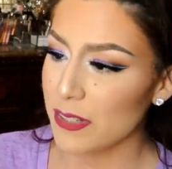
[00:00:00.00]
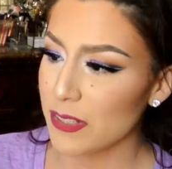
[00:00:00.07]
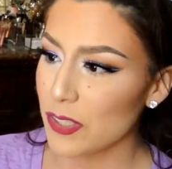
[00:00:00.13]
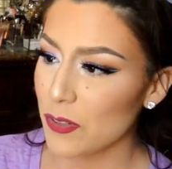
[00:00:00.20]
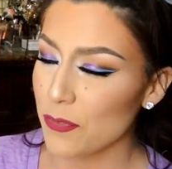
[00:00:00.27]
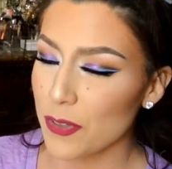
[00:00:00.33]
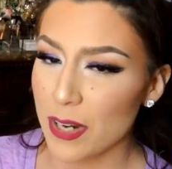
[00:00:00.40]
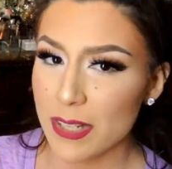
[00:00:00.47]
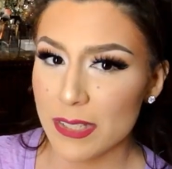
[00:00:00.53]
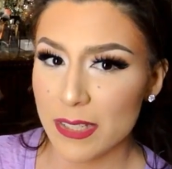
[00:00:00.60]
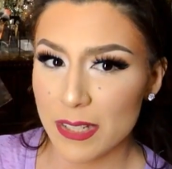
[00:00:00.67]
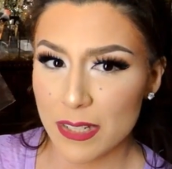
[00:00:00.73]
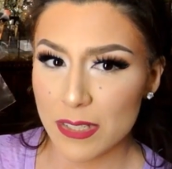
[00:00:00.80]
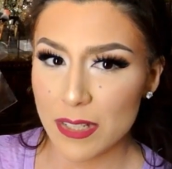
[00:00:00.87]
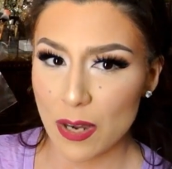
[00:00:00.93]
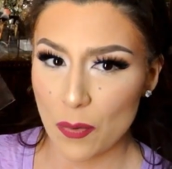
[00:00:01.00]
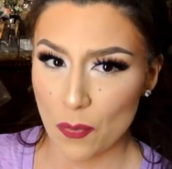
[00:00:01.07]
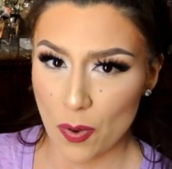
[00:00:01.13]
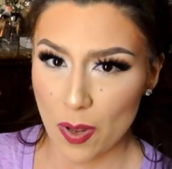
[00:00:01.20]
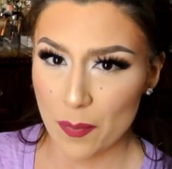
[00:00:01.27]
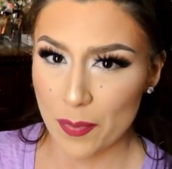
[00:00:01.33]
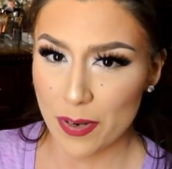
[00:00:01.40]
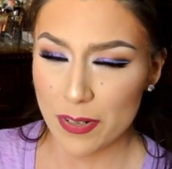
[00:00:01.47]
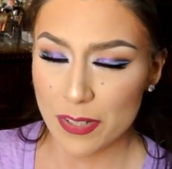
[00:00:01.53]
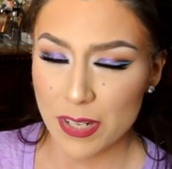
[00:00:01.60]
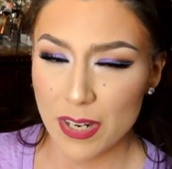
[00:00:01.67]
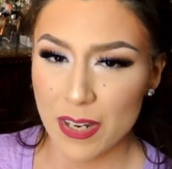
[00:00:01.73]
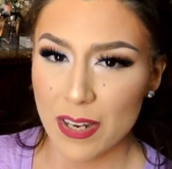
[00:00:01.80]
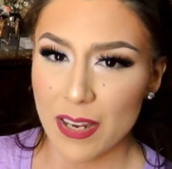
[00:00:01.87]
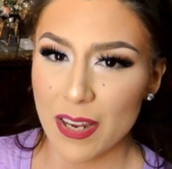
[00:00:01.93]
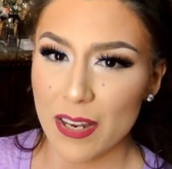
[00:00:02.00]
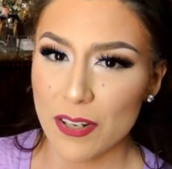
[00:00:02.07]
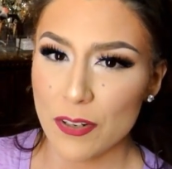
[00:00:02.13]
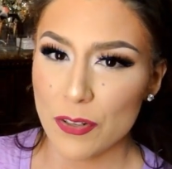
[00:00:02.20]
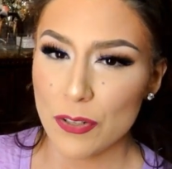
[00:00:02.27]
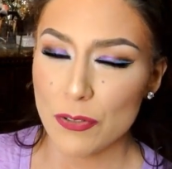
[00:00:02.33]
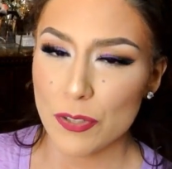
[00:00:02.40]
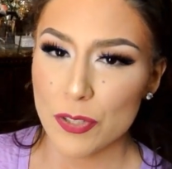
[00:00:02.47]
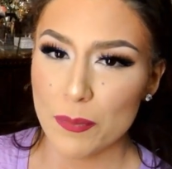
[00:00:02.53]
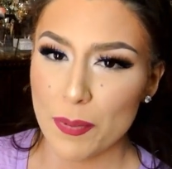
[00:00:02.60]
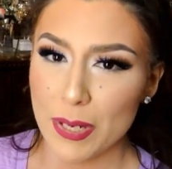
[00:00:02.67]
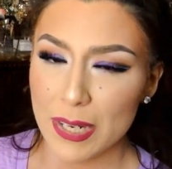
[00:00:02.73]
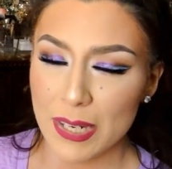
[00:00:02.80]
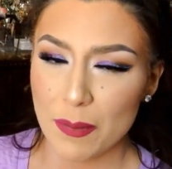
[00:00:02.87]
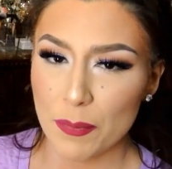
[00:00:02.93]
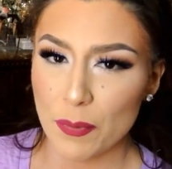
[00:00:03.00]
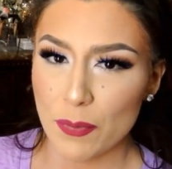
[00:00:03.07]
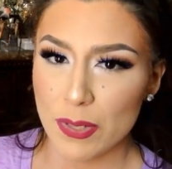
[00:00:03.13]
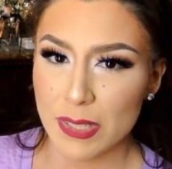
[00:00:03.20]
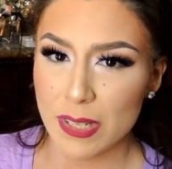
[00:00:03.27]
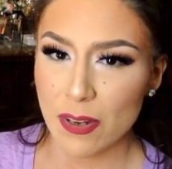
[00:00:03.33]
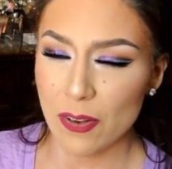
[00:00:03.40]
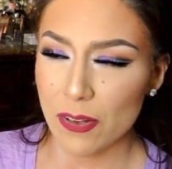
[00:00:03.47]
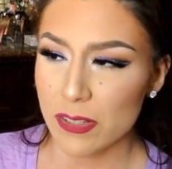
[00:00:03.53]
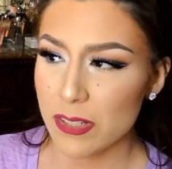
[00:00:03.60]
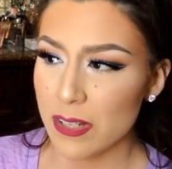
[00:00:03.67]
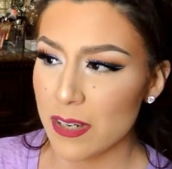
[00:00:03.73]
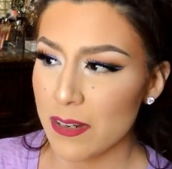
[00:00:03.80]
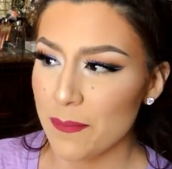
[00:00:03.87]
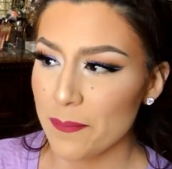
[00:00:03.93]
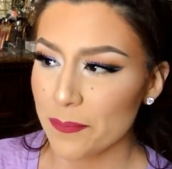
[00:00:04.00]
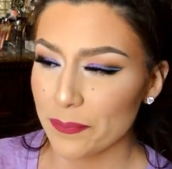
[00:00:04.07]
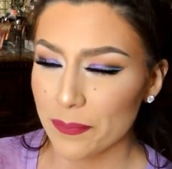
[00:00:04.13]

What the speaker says: And so if you guys see these at Walmart and you're used to picking up the ones at Ulta,